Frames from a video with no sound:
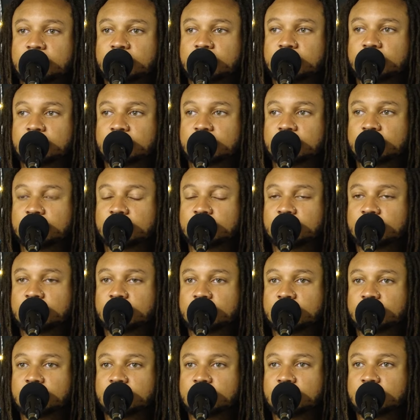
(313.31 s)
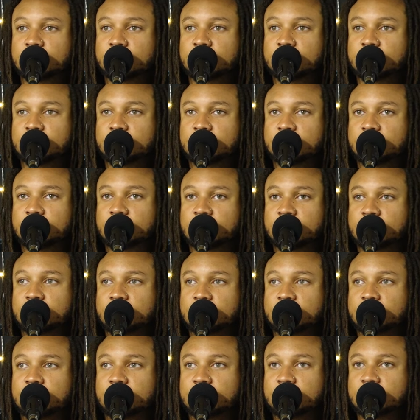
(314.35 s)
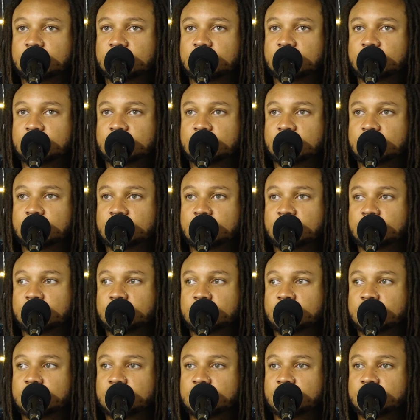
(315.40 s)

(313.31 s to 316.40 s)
This person isn't speaking.